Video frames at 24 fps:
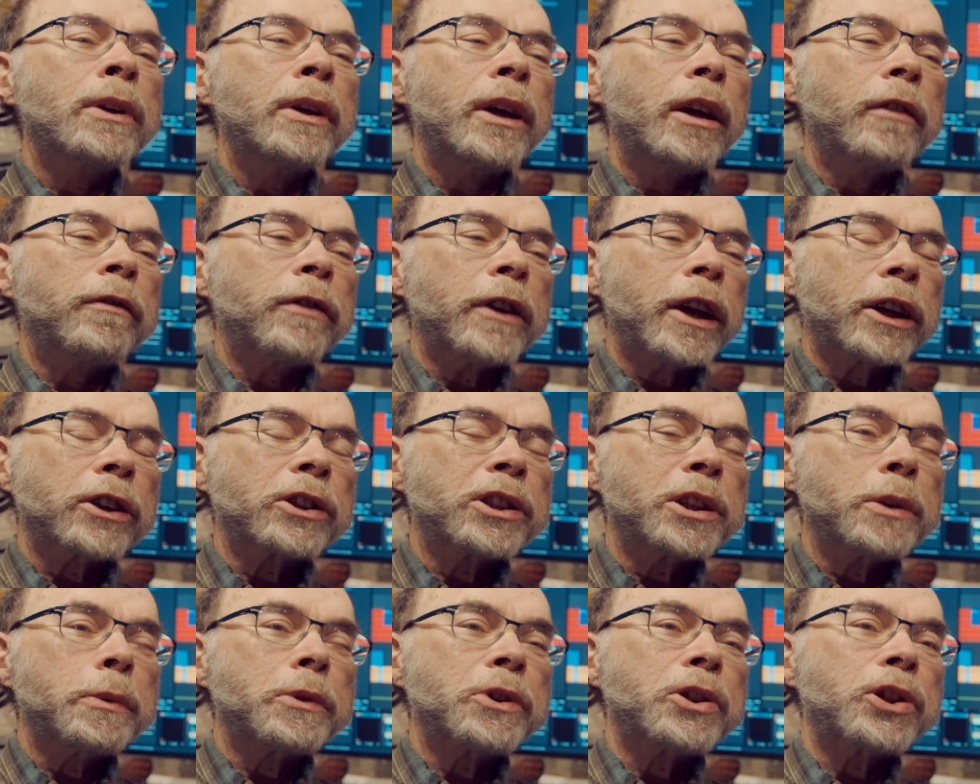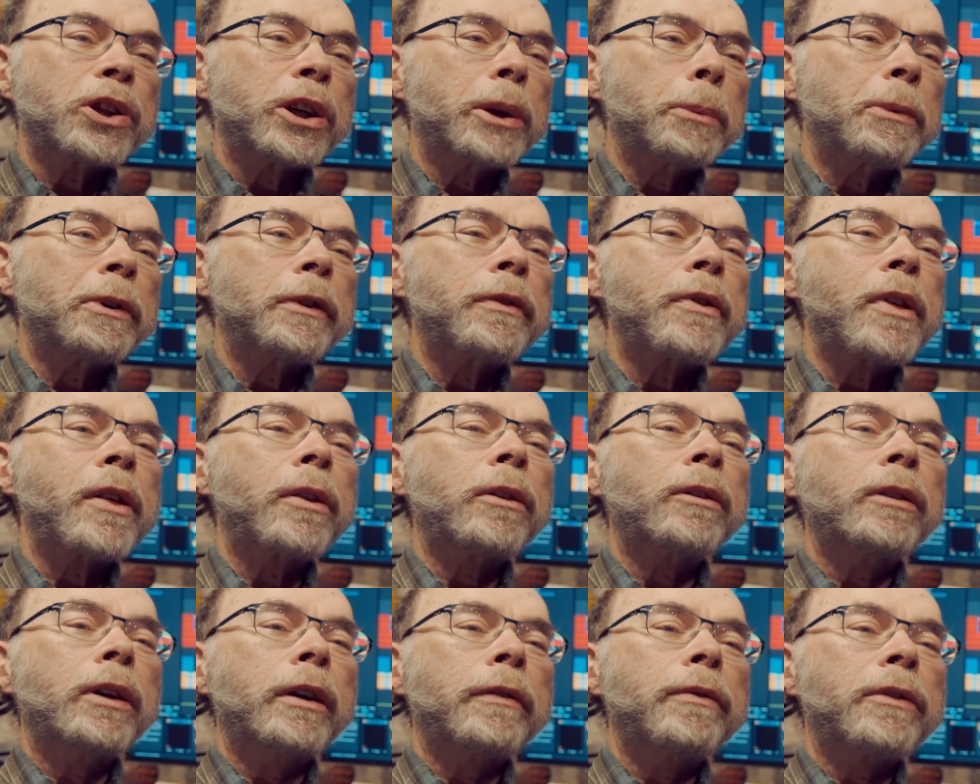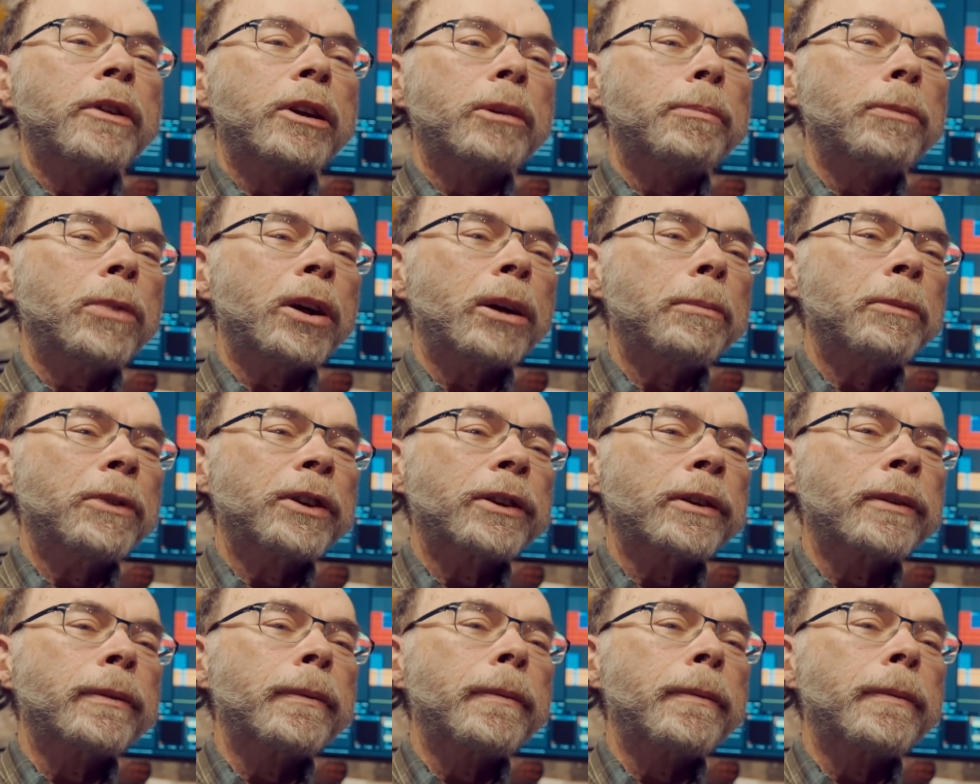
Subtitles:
In fact, she was chairman of the department.